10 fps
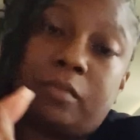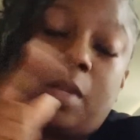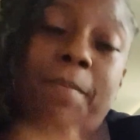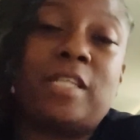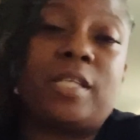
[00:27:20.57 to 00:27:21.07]

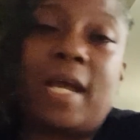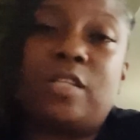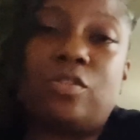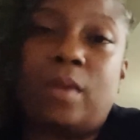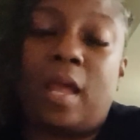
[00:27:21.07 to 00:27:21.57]
make sure y'all
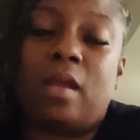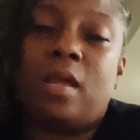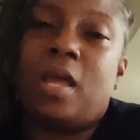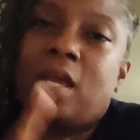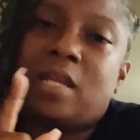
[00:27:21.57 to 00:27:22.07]
do that.
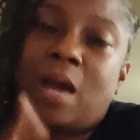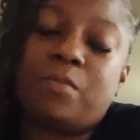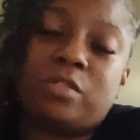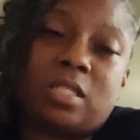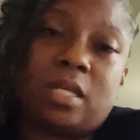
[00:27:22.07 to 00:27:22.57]
And I
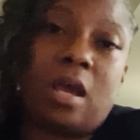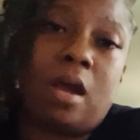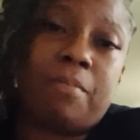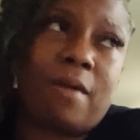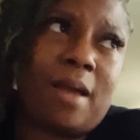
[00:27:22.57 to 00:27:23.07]
will see
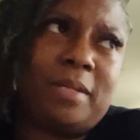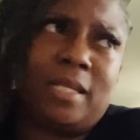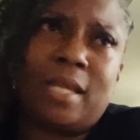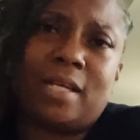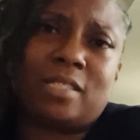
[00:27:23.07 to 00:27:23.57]
y'all probably
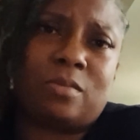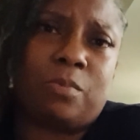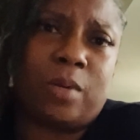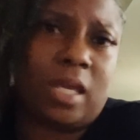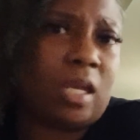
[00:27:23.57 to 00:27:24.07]
next
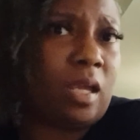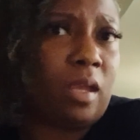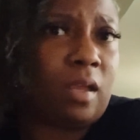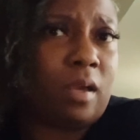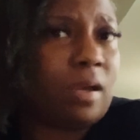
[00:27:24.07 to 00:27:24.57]

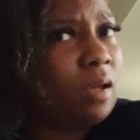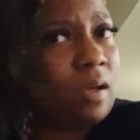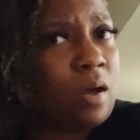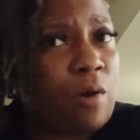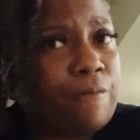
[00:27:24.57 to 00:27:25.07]
week,
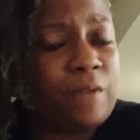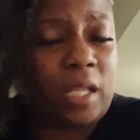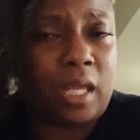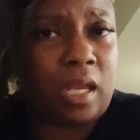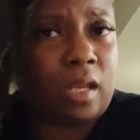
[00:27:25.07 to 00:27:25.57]

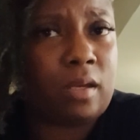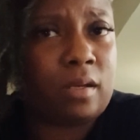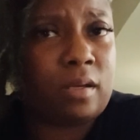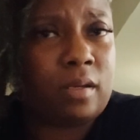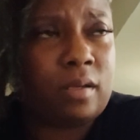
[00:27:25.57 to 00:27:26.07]
hopefully.
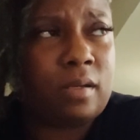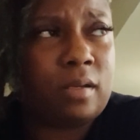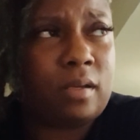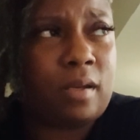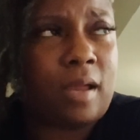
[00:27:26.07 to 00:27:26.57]

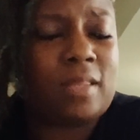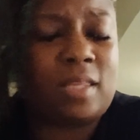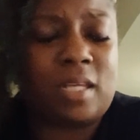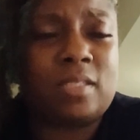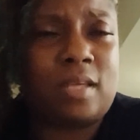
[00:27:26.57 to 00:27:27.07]
I
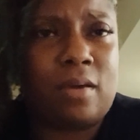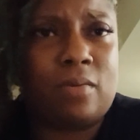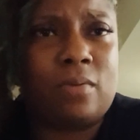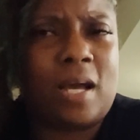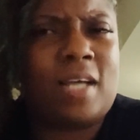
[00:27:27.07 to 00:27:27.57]
think so.
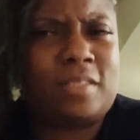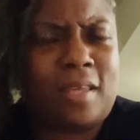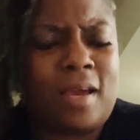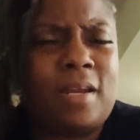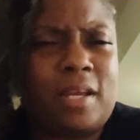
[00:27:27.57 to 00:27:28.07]
I'll see
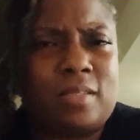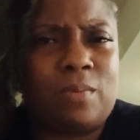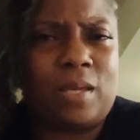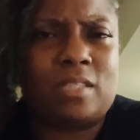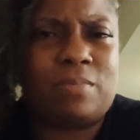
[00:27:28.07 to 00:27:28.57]
y'all next
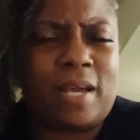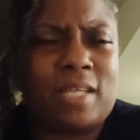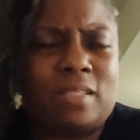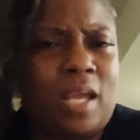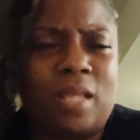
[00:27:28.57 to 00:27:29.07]
week because we
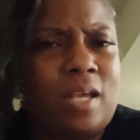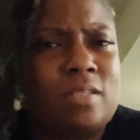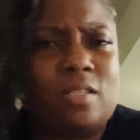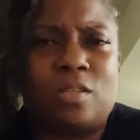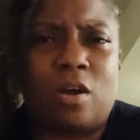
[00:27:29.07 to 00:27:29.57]
got some
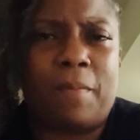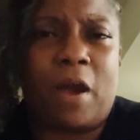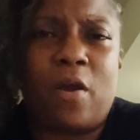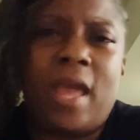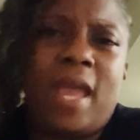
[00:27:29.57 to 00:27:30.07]
things to talk
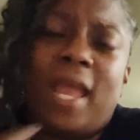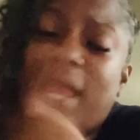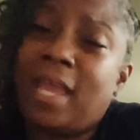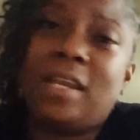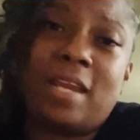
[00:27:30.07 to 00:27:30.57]
about.
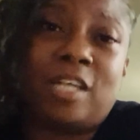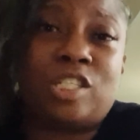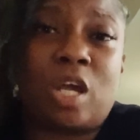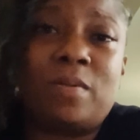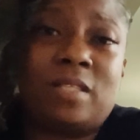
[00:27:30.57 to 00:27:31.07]
And the next
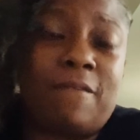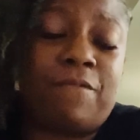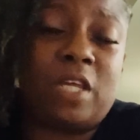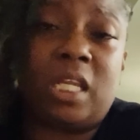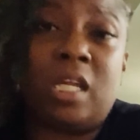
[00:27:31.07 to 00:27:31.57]
show is in
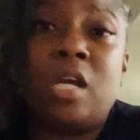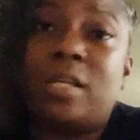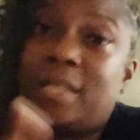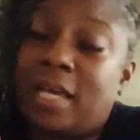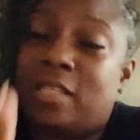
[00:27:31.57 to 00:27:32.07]
Philly.
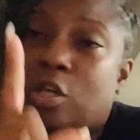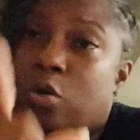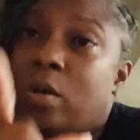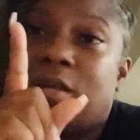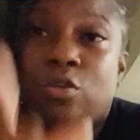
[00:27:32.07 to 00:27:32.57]
Yeah,
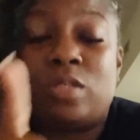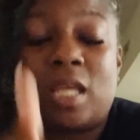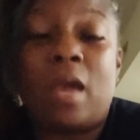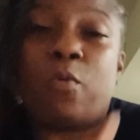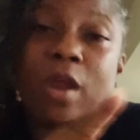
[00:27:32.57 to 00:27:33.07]
so you
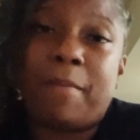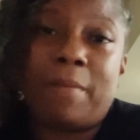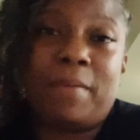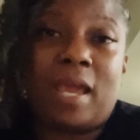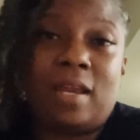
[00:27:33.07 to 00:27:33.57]
said where I'm going
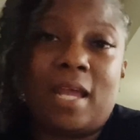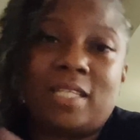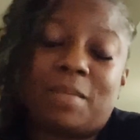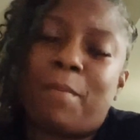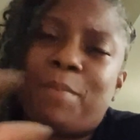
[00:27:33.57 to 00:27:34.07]
to be at
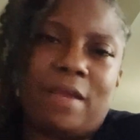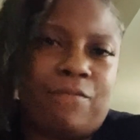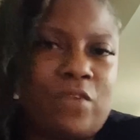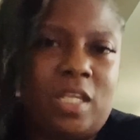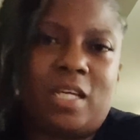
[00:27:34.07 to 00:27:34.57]
next. I'm going to be in
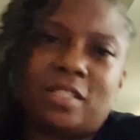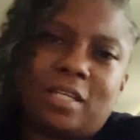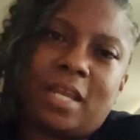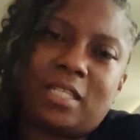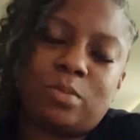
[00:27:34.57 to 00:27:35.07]
Philly because the
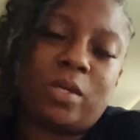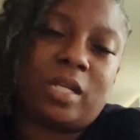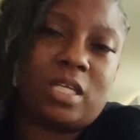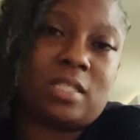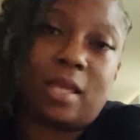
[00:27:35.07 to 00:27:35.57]
next one
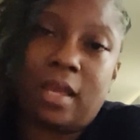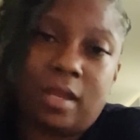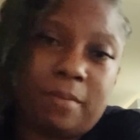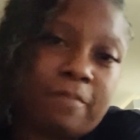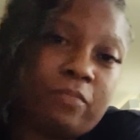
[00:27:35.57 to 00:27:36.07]
is
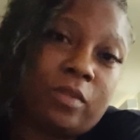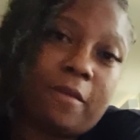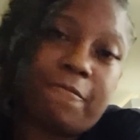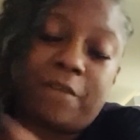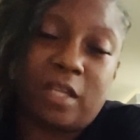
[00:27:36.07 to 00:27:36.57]
in
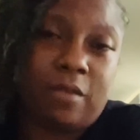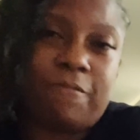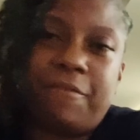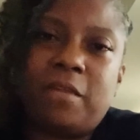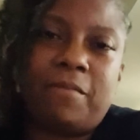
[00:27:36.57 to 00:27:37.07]

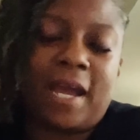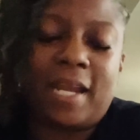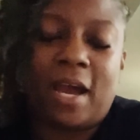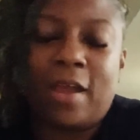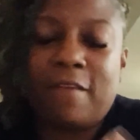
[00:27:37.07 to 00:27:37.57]
Philly ride
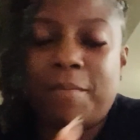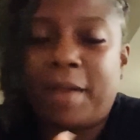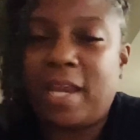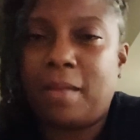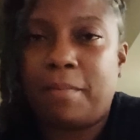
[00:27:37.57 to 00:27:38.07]
out.
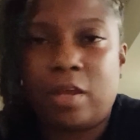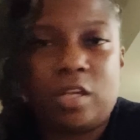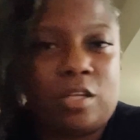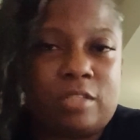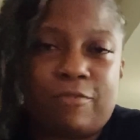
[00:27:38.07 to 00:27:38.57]
Everybody in
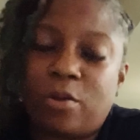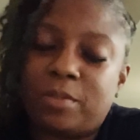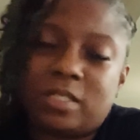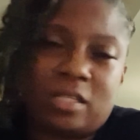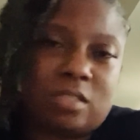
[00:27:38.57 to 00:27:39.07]
Maryland looks
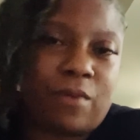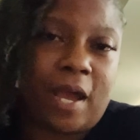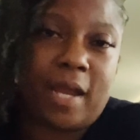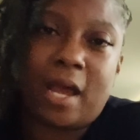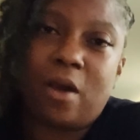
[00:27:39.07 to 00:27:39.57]
forward to this
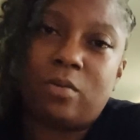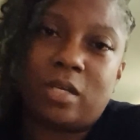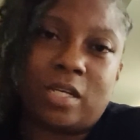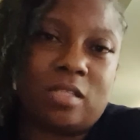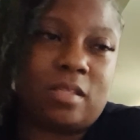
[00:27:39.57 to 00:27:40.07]
ride out
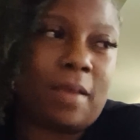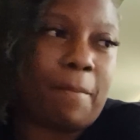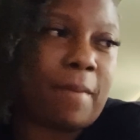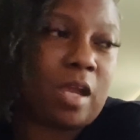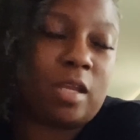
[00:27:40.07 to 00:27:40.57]
because
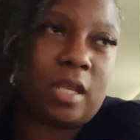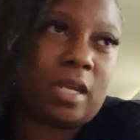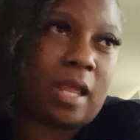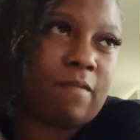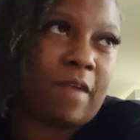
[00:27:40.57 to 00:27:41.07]
Maryland
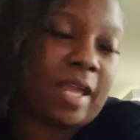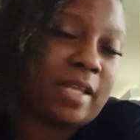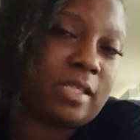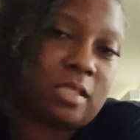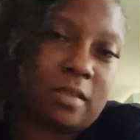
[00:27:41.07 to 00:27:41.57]

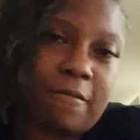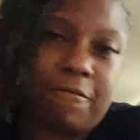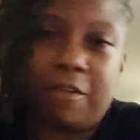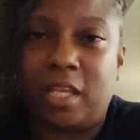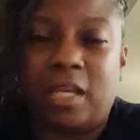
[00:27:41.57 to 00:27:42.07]
invades
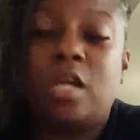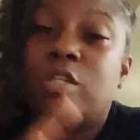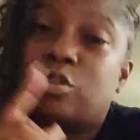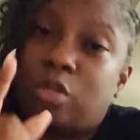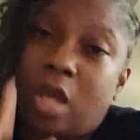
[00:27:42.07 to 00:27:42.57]
Philly.
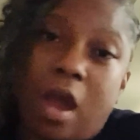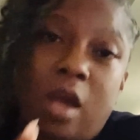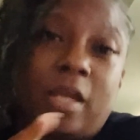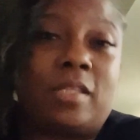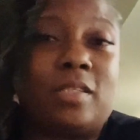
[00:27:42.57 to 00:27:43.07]
So
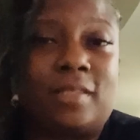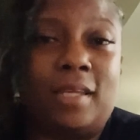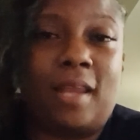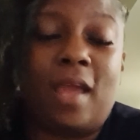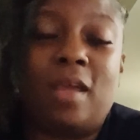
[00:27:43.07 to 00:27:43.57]
y'all get to see
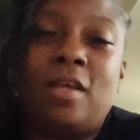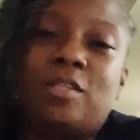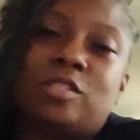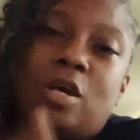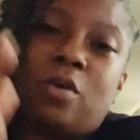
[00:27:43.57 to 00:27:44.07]
that.
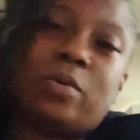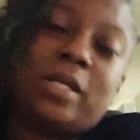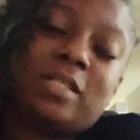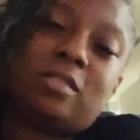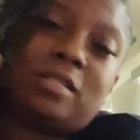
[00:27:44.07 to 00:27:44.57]
So
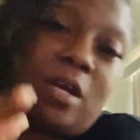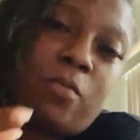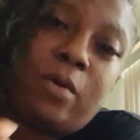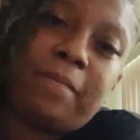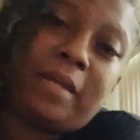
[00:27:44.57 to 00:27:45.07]
stick
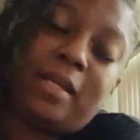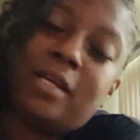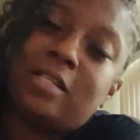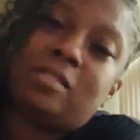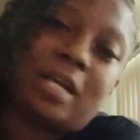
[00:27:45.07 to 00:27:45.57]
with me.
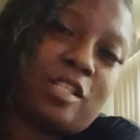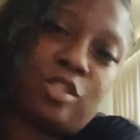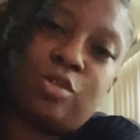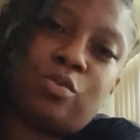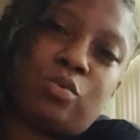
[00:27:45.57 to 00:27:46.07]
Stay
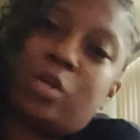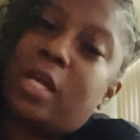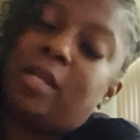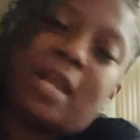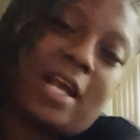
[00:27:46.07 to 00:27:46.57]
tuned.
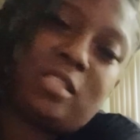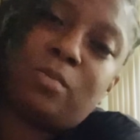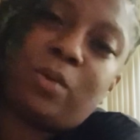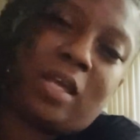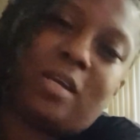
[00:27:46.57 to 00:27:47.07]
Next
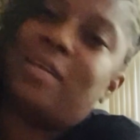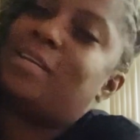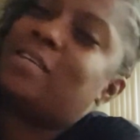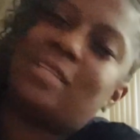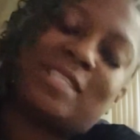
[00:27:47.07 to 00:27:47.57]
week,
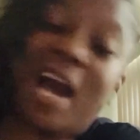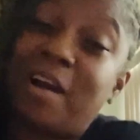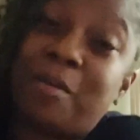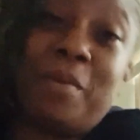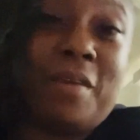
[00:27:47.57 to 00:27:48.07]
y'all
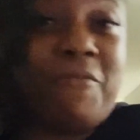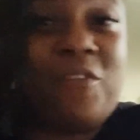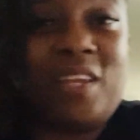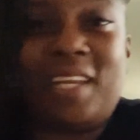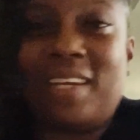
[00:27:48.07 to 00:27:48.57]
gonna be in
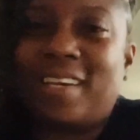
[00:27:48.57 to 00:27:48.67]
Philly.